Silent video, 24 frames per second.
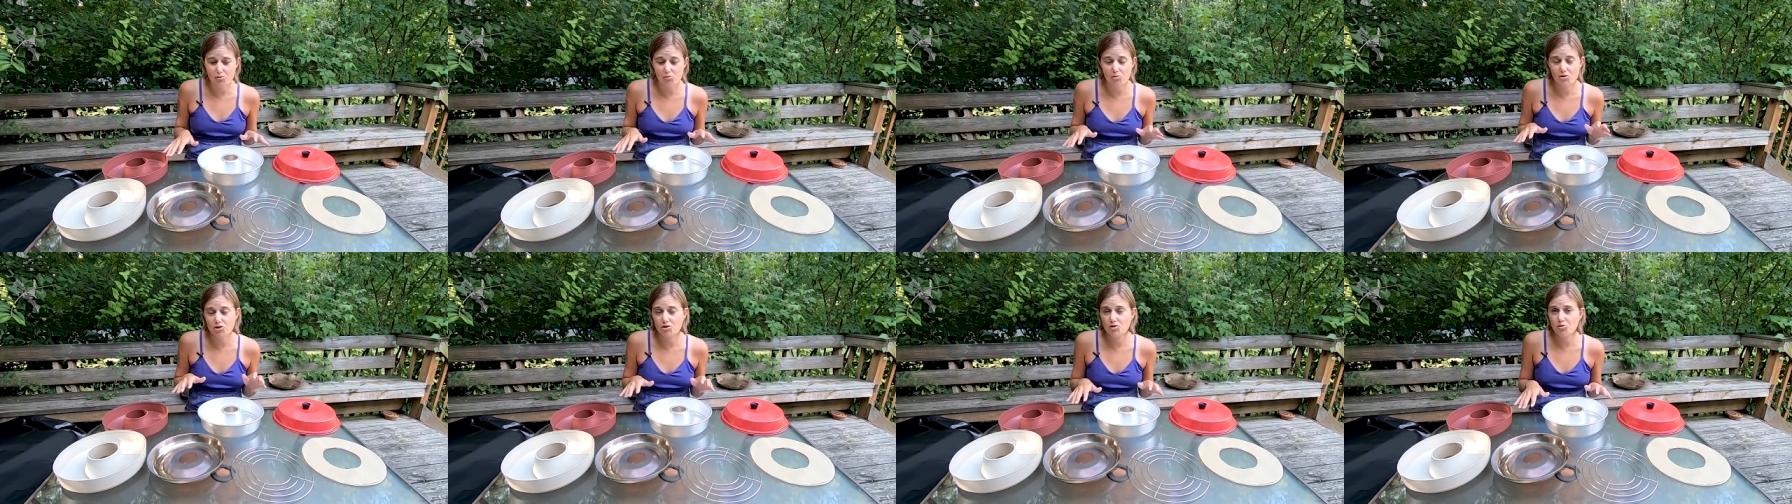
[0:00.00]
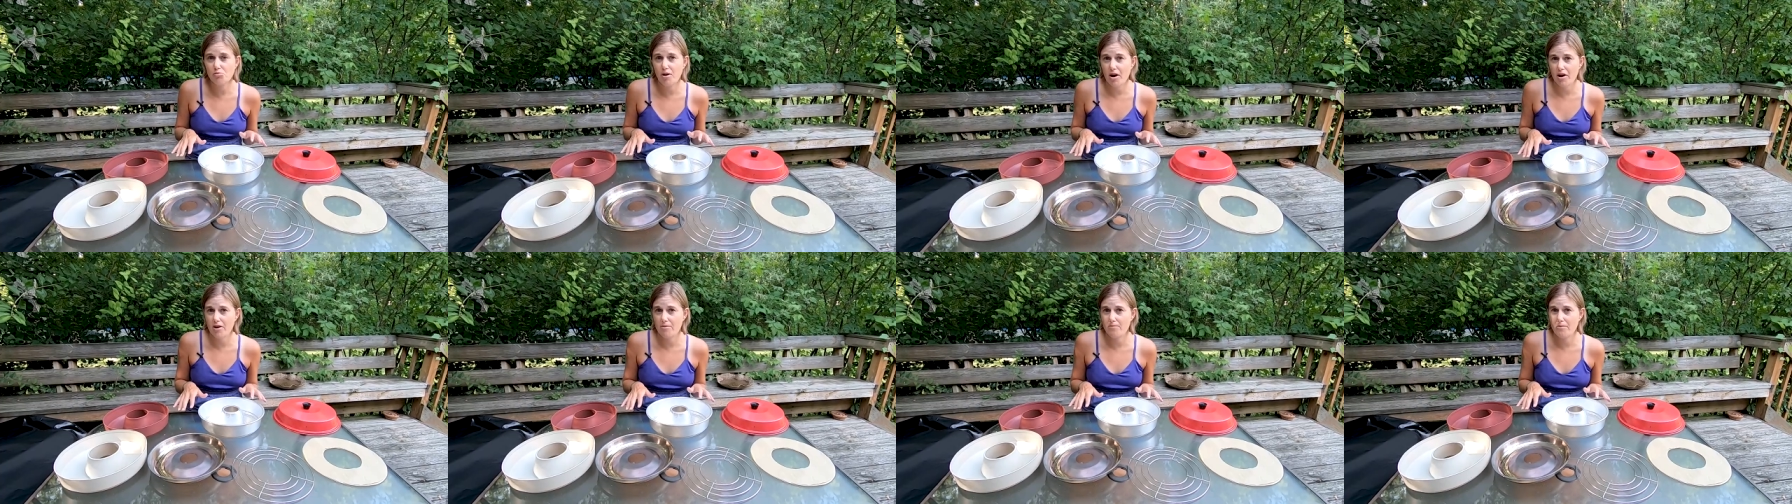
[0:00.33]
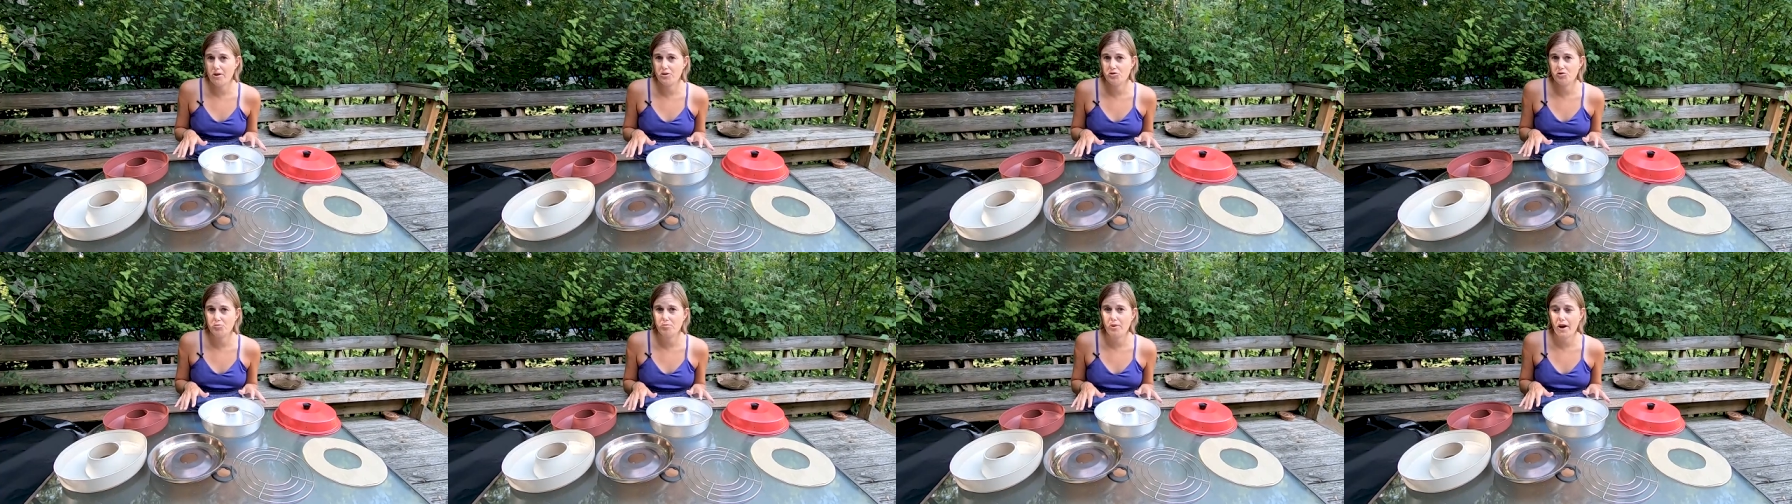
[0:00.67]
we do
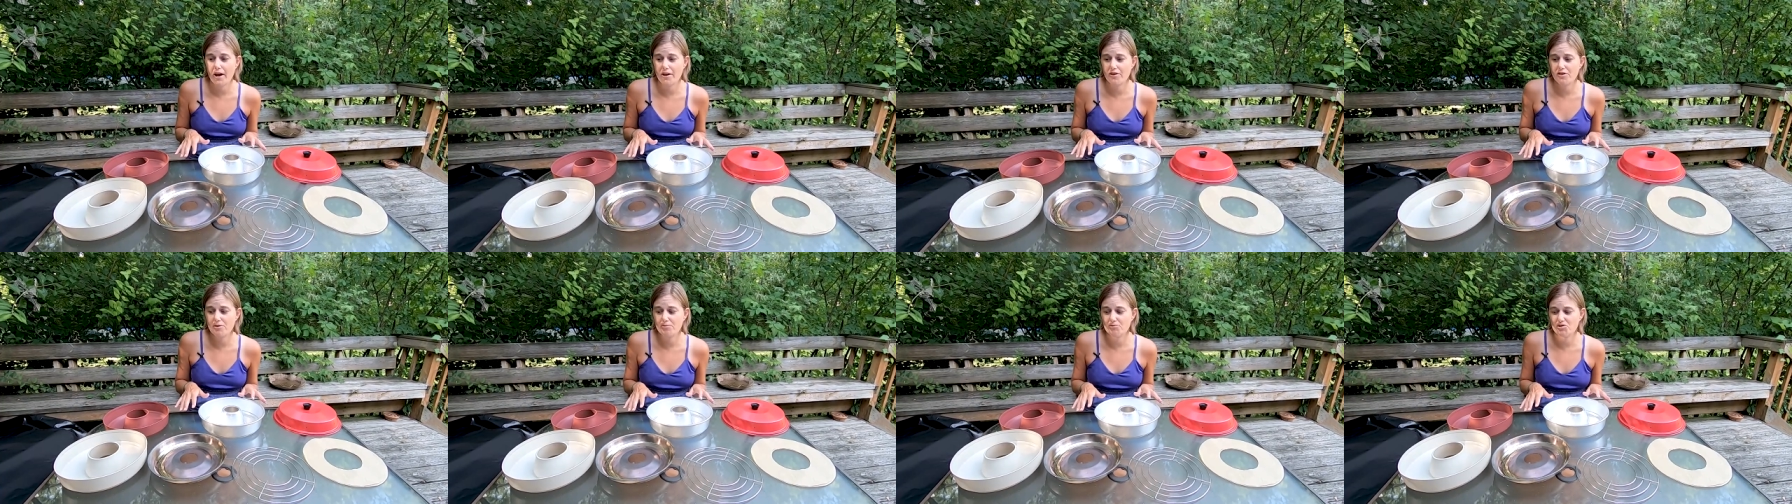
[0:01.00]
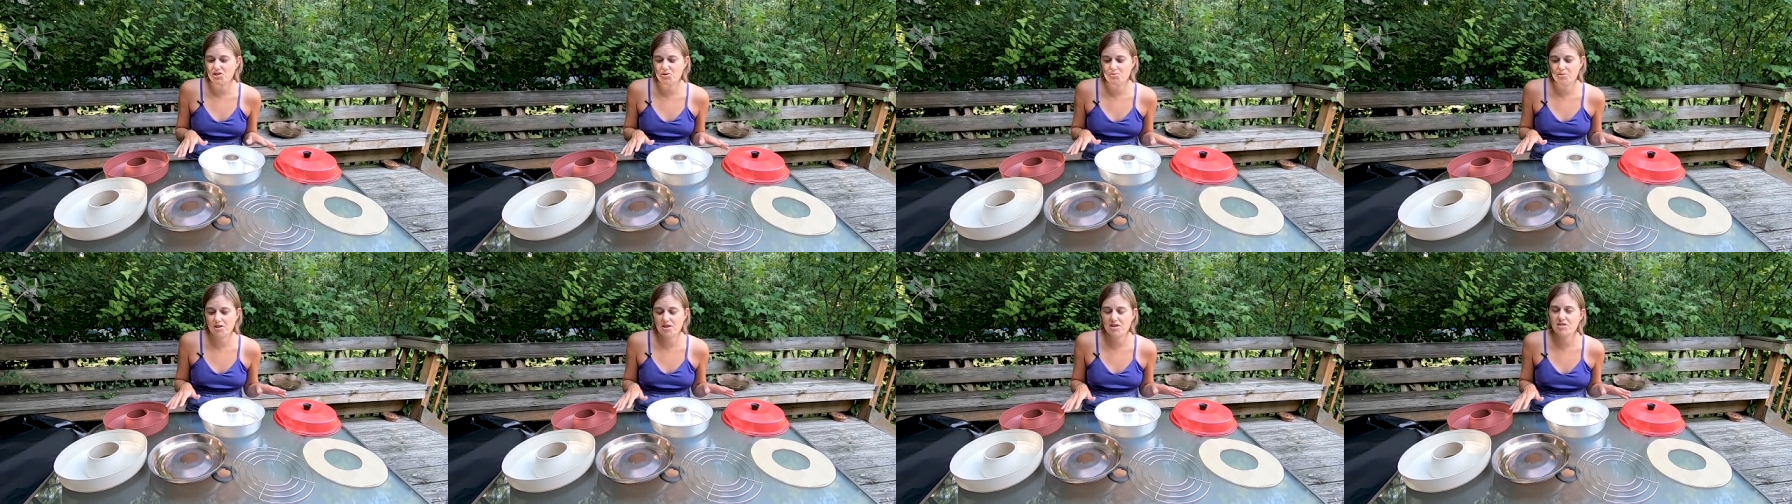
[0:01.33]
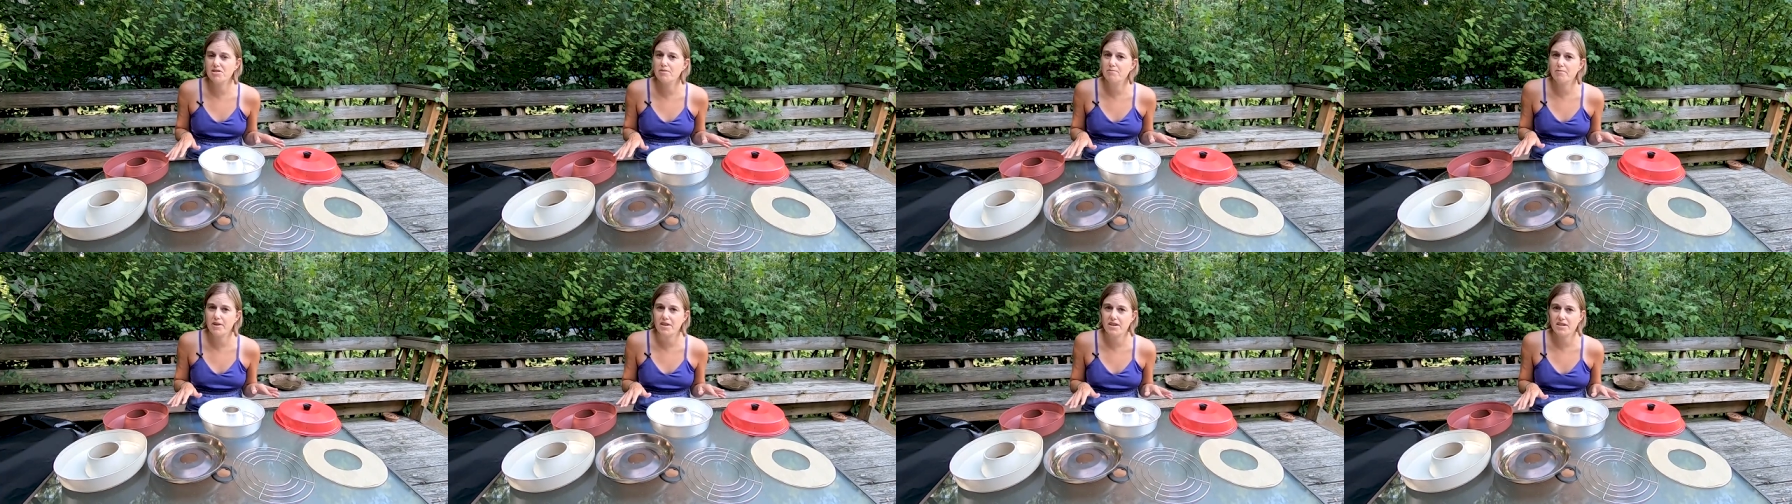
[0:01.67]
recommend you buying them just
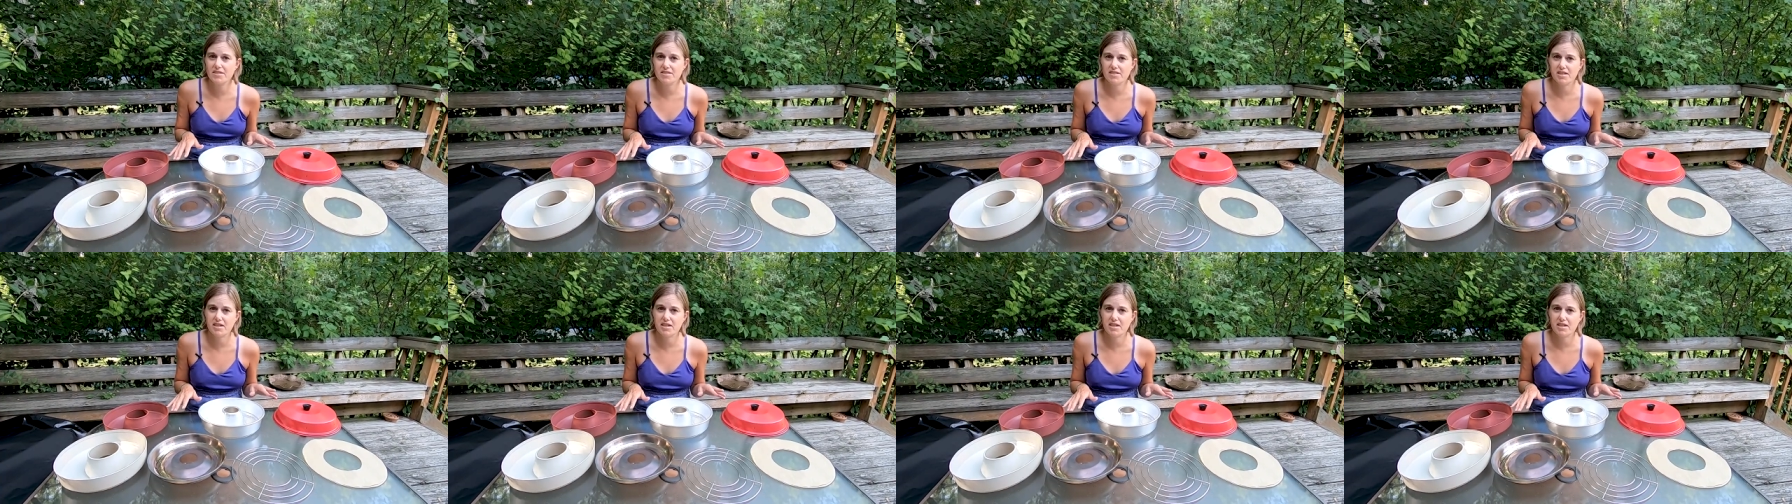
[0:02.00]
because it makes